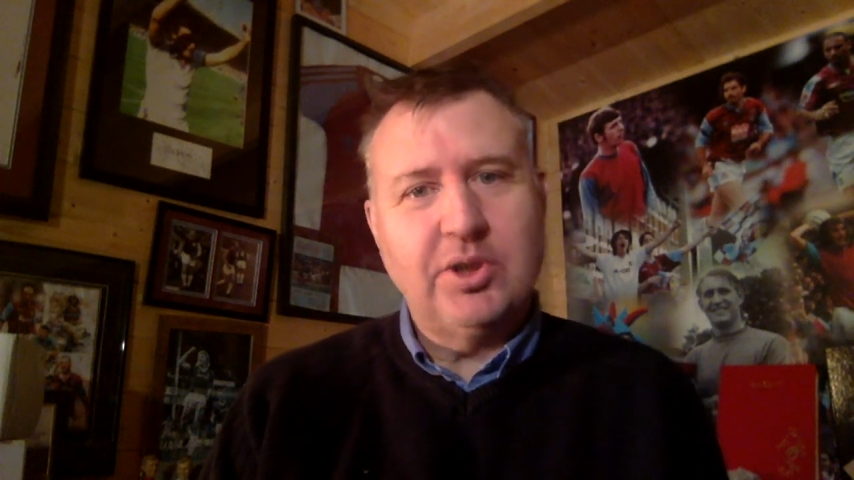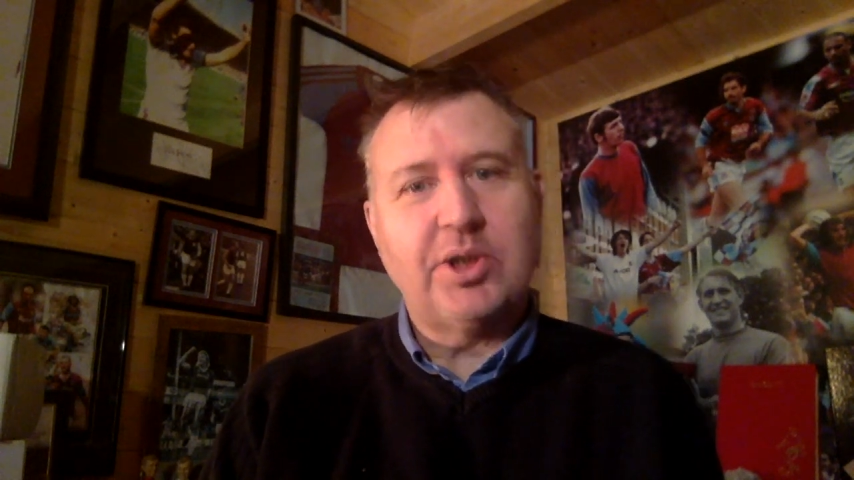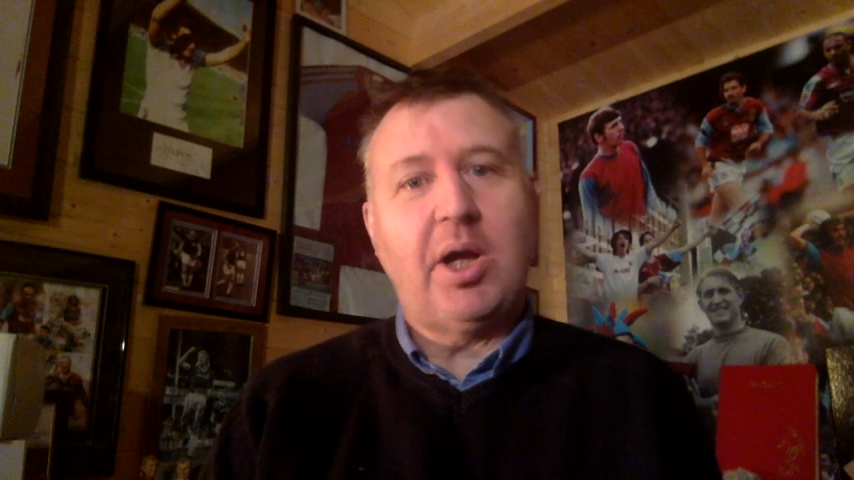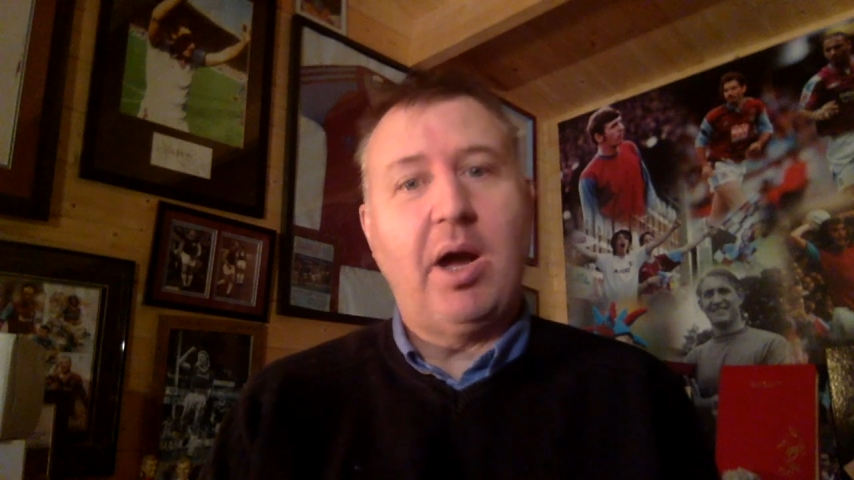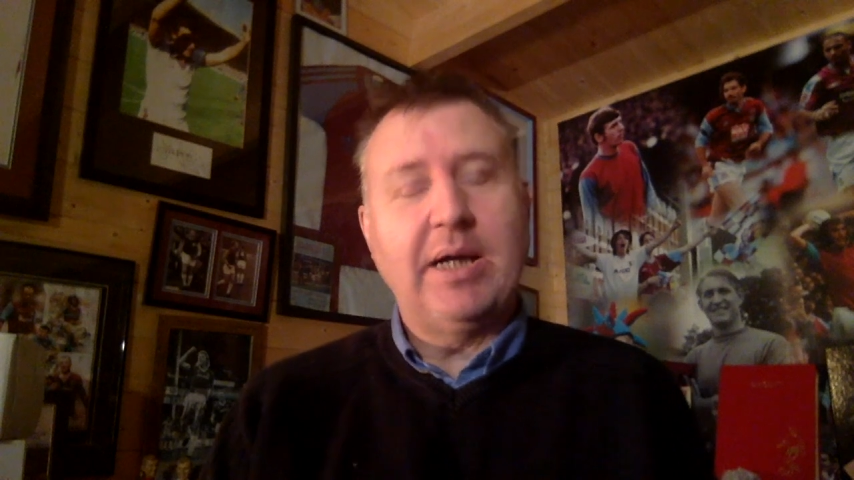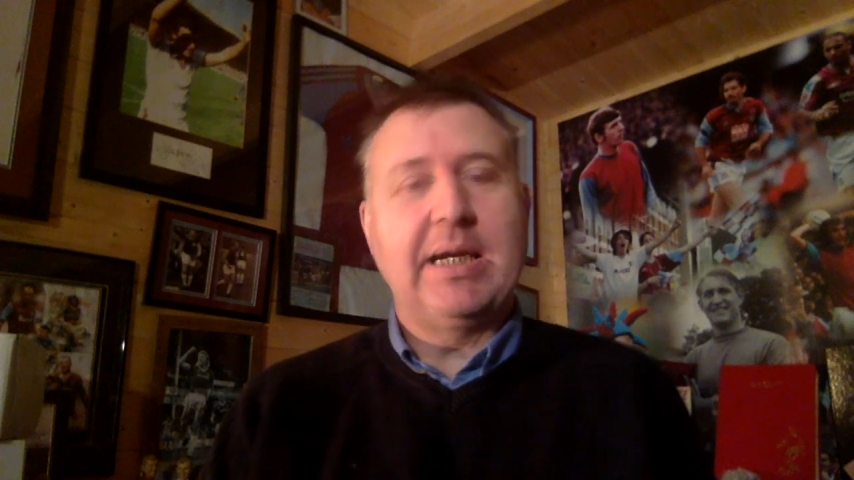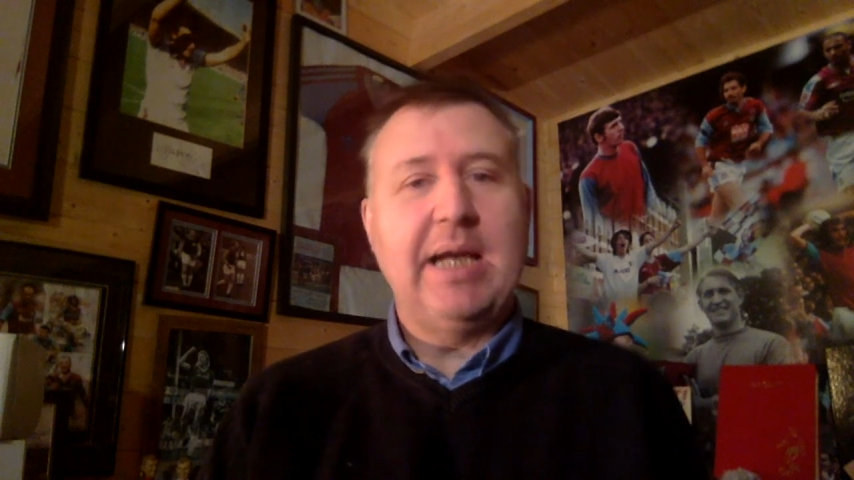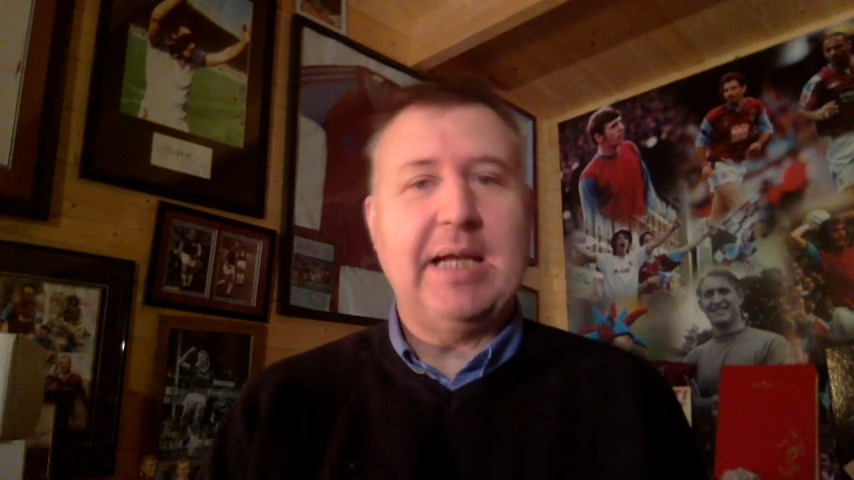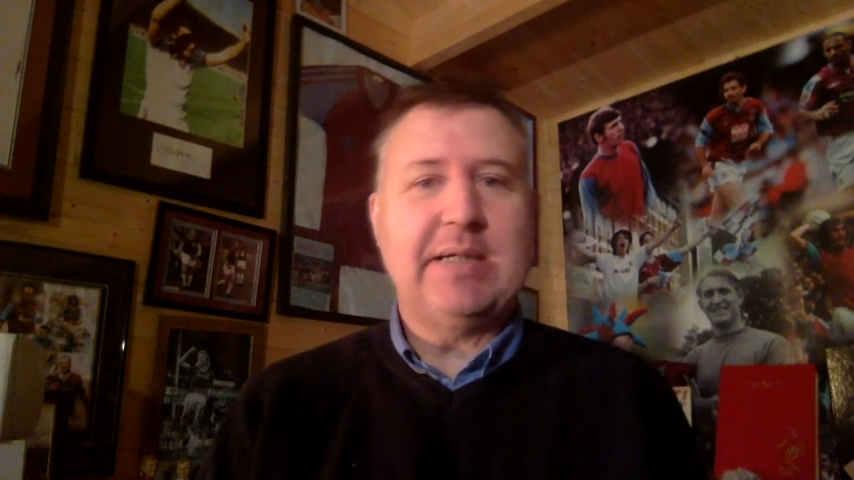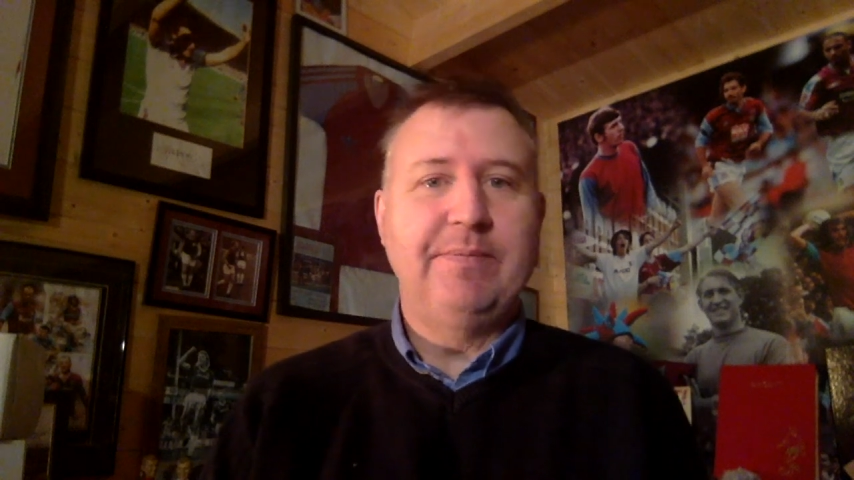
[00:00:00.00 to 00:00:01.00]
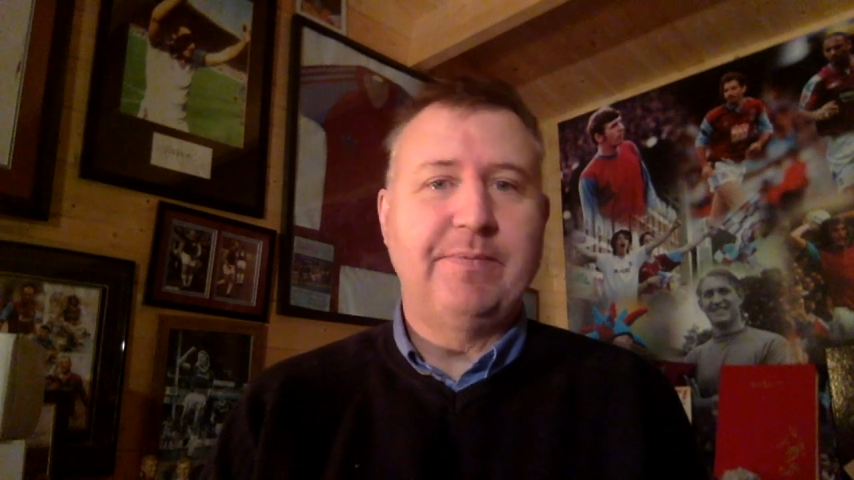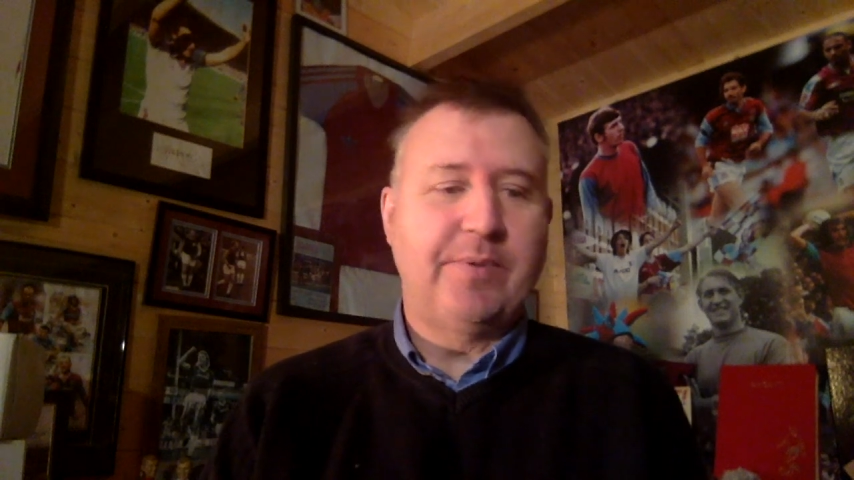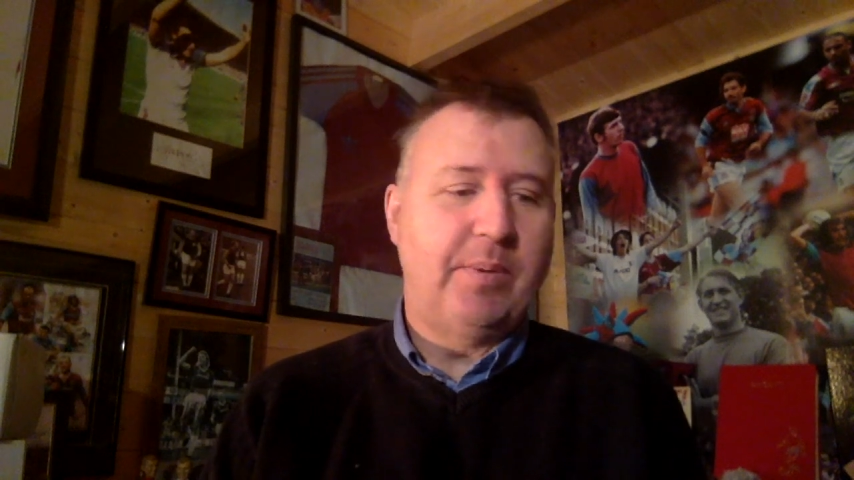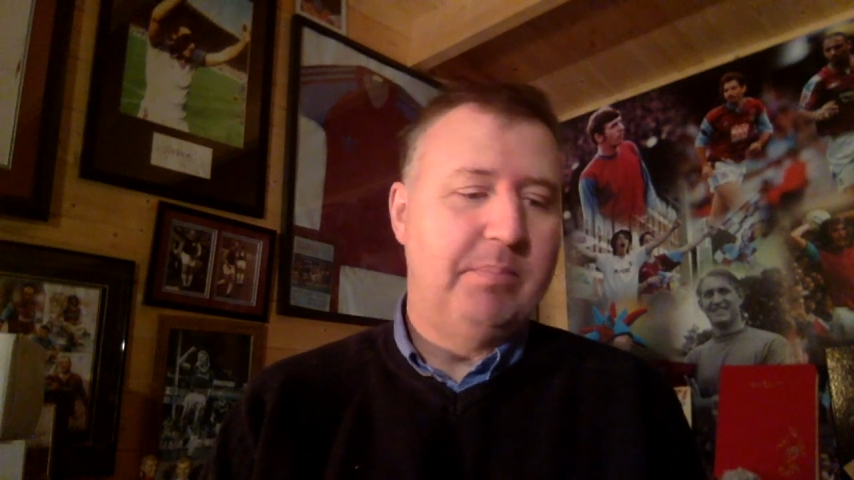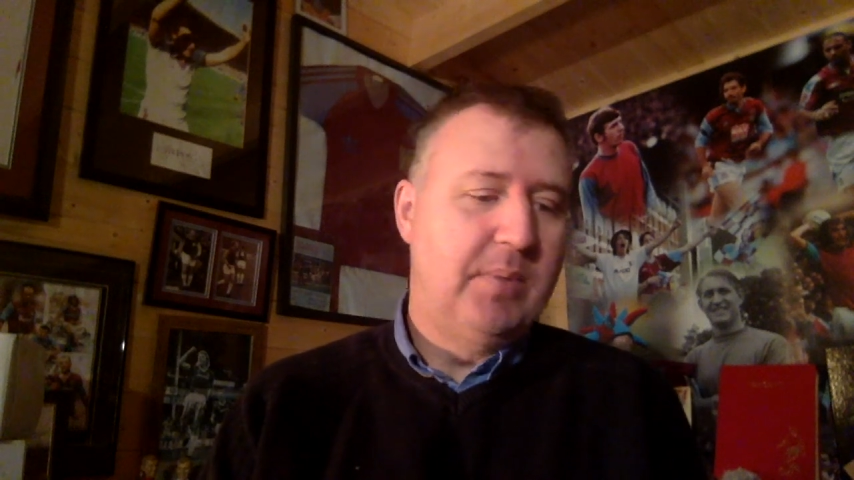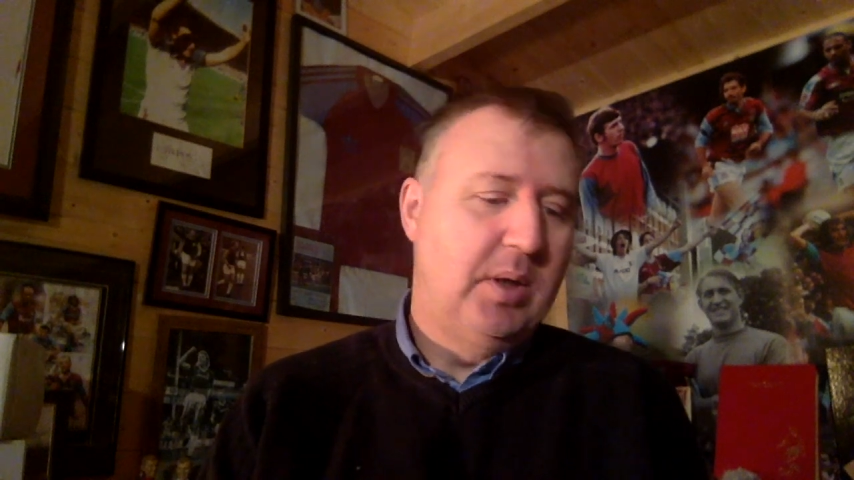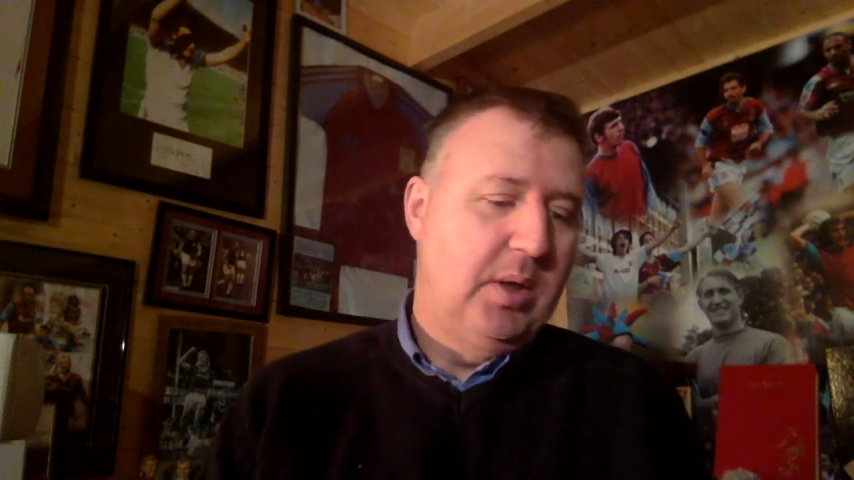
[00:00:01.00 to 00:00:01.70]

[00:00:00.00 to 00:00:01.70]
started collecting from